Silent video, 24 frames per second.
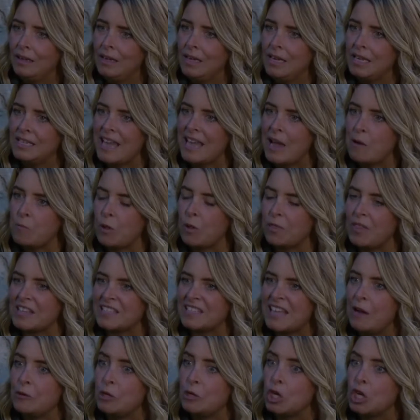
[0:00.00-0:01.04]
Yeah, well, that's
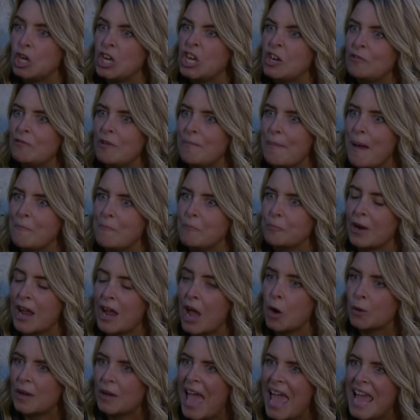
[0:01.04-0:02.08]
how you're gonna remember it,
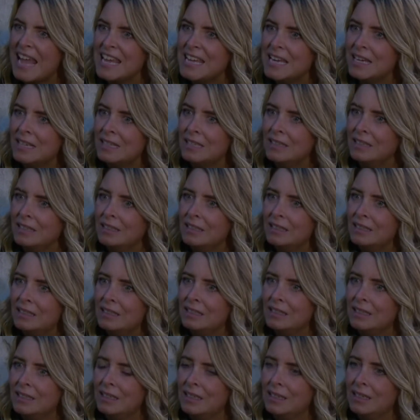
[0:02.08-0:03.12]
okay?
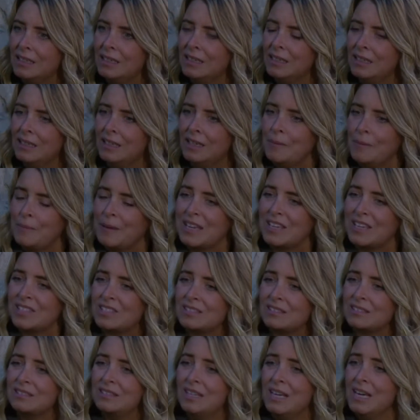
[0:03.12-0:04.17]
Because
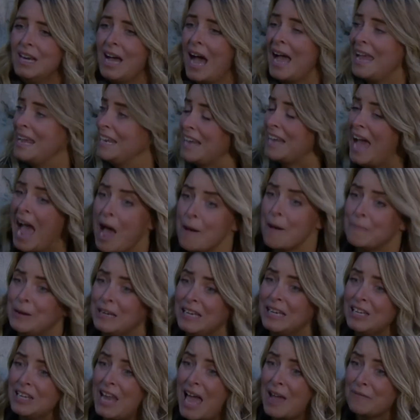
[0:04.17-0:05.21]
I had a happy little
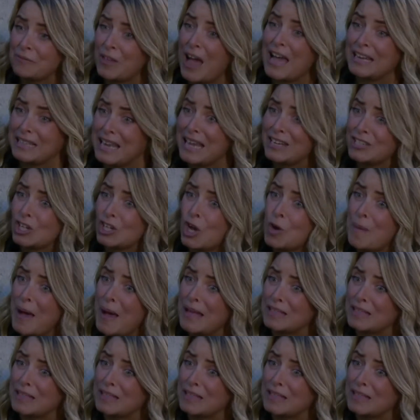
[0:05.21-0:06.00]
life that I'd like to go back